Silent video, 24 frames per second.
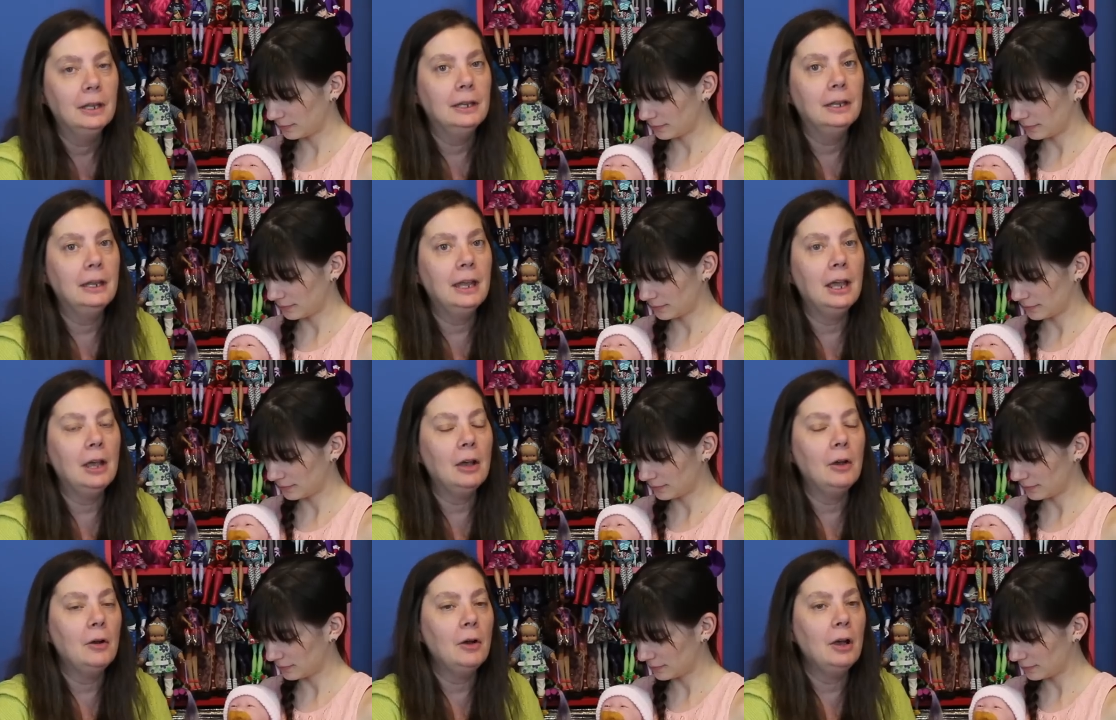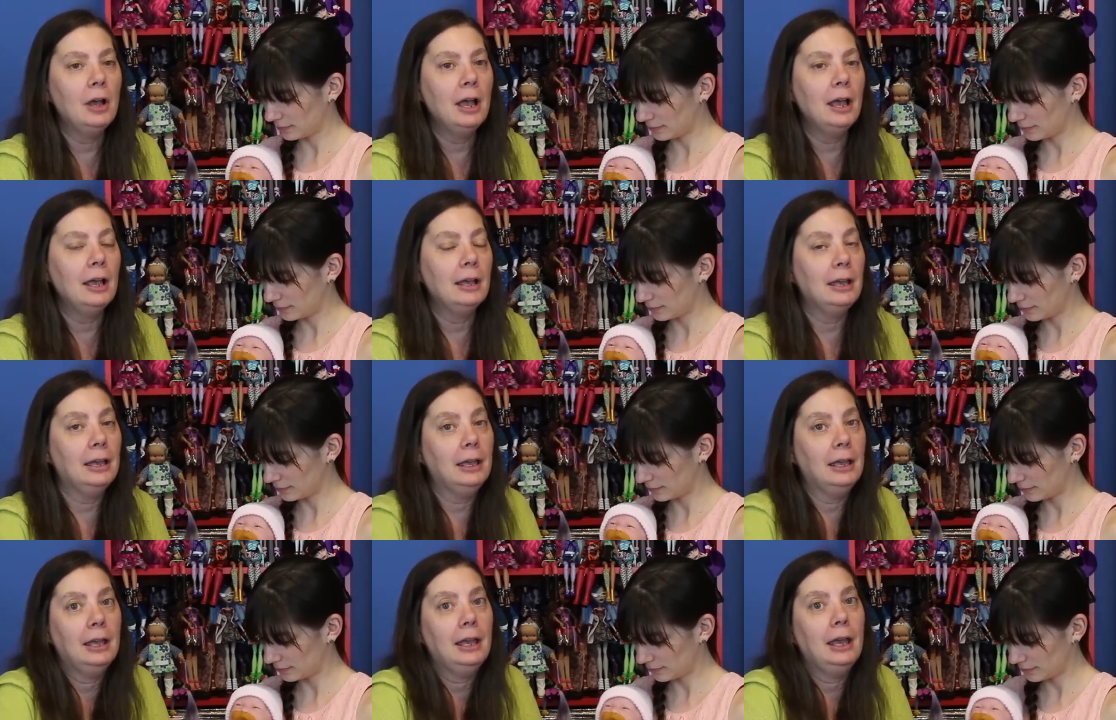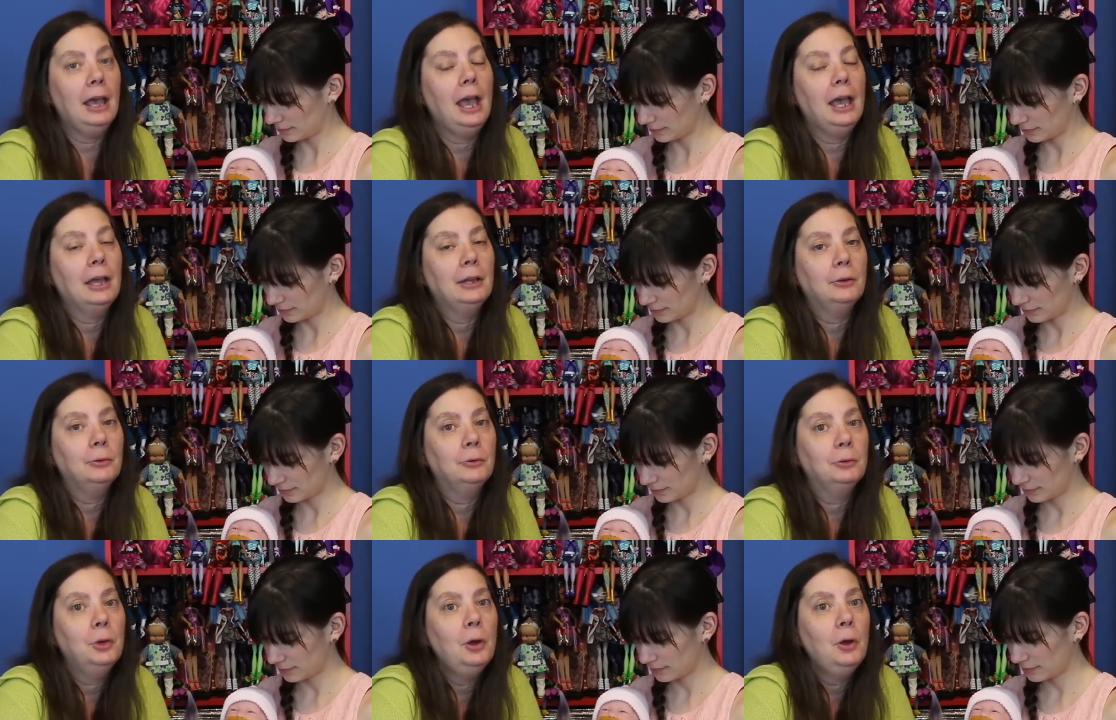Speaker 1: Now, I,
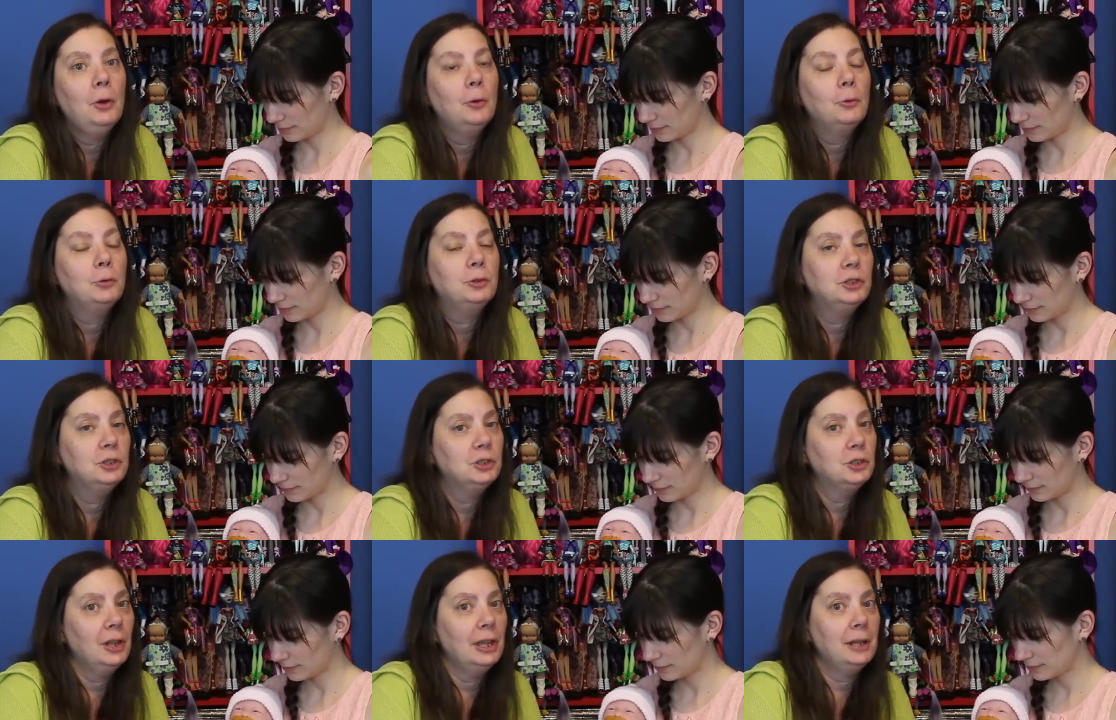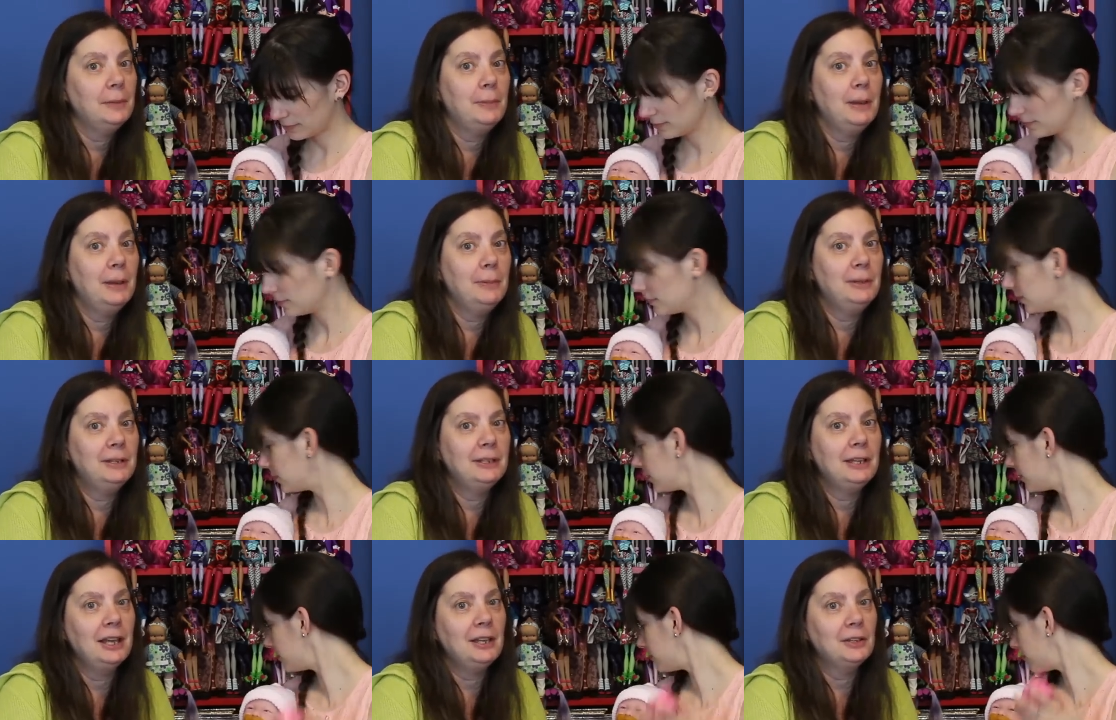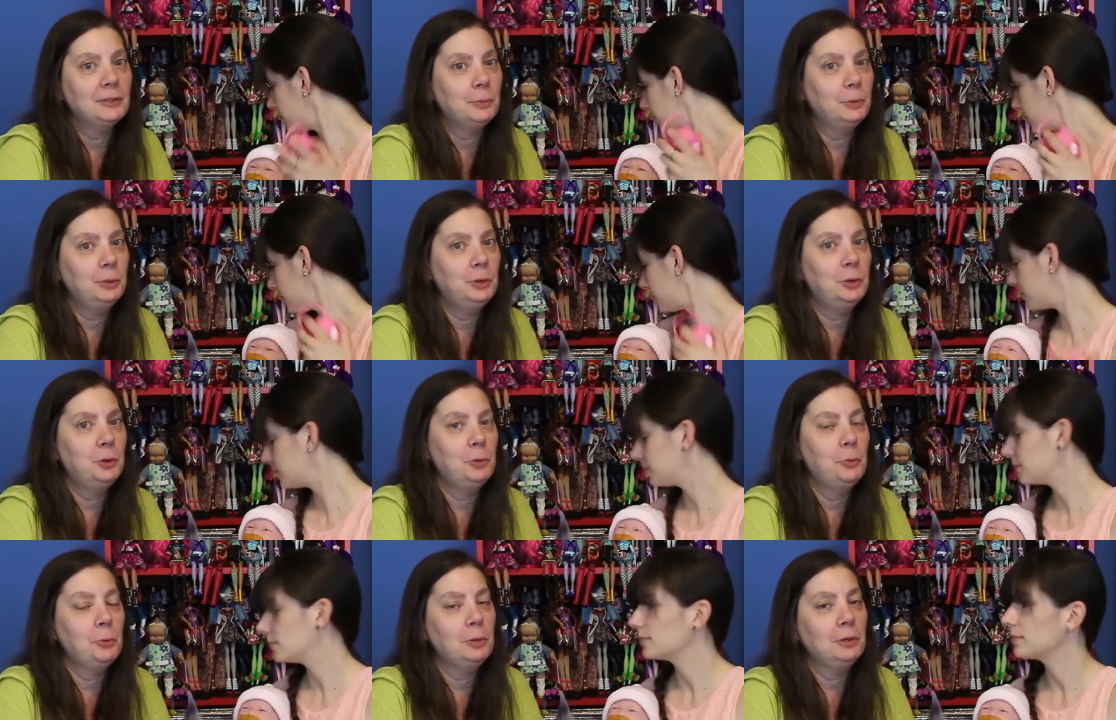I don't know, did you like baby
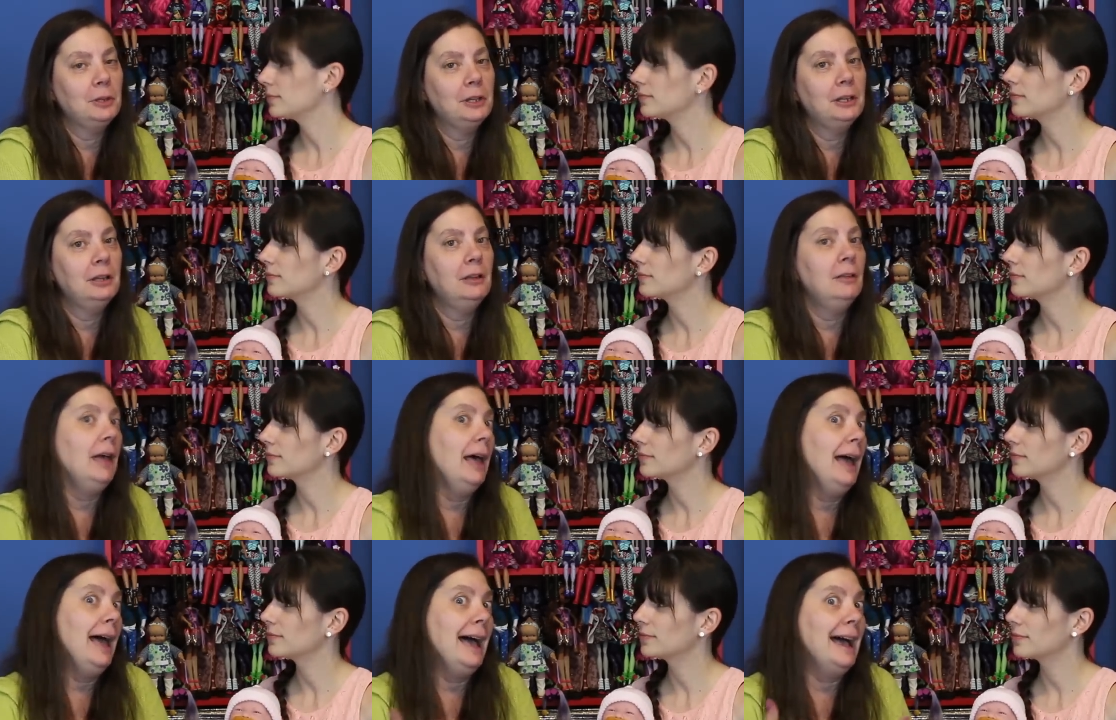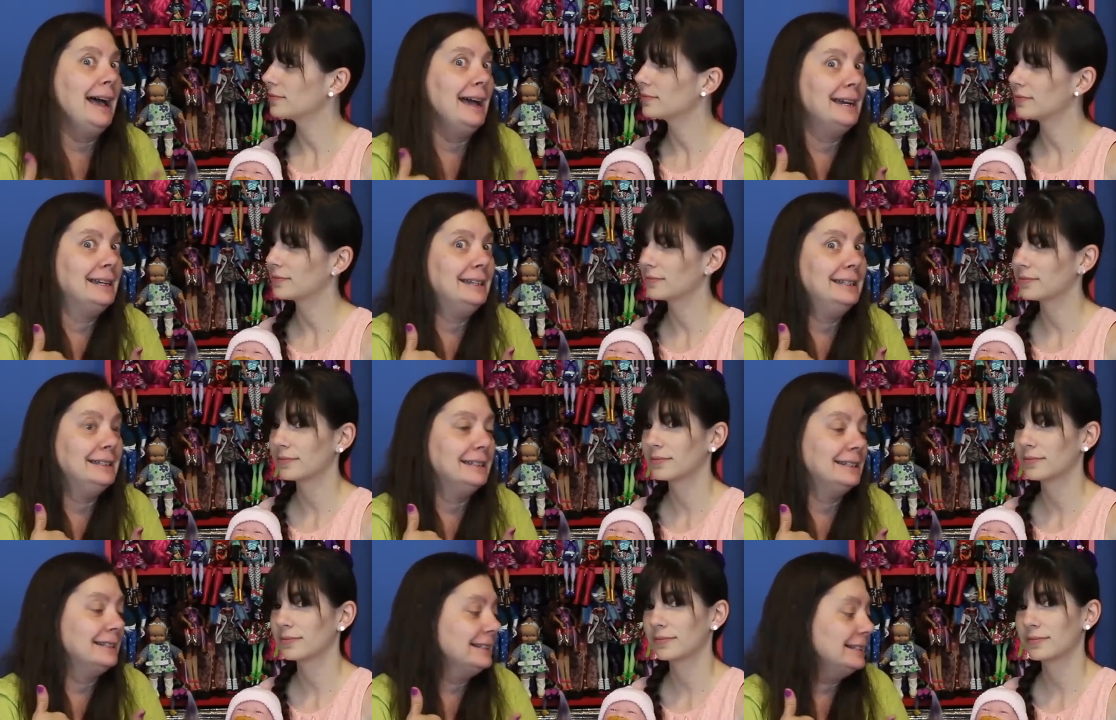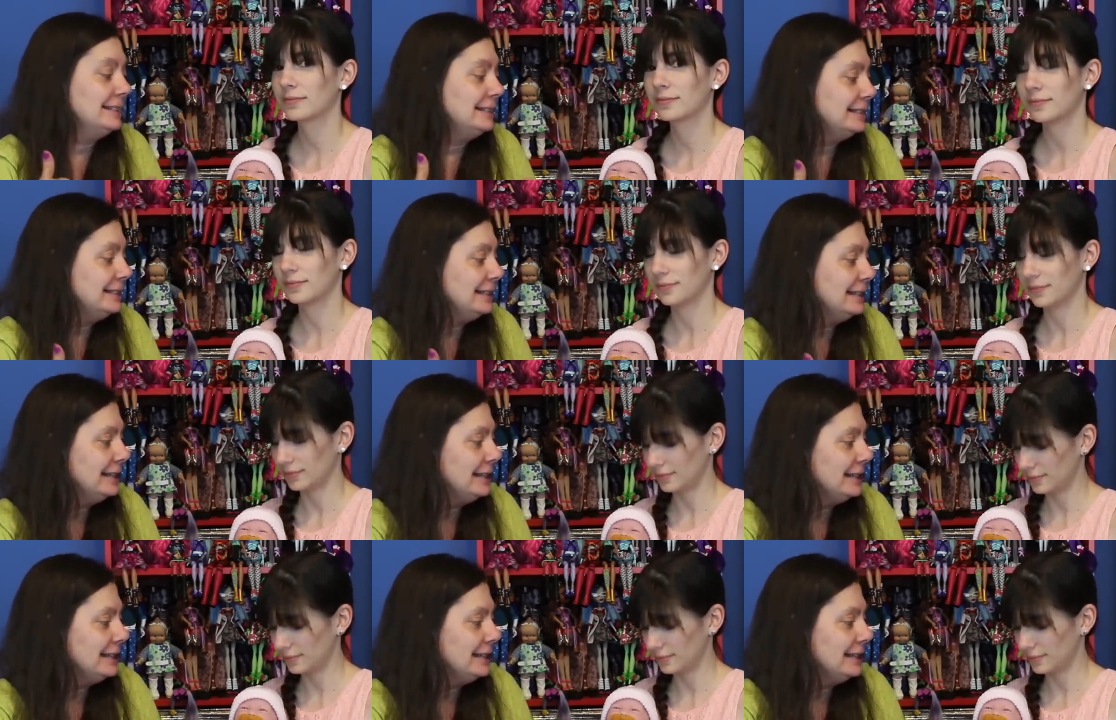dolls when you were little? I did.